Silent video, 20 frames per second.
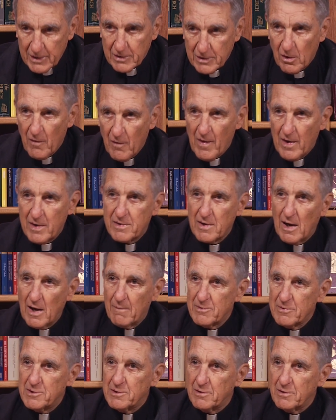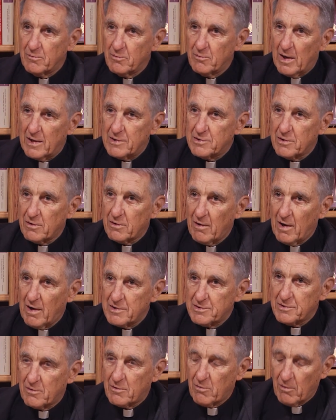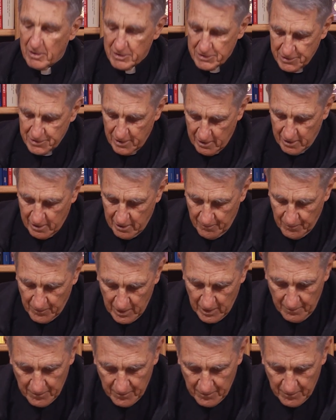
Take note of that, Thomas, and Ratzinger asked a question there.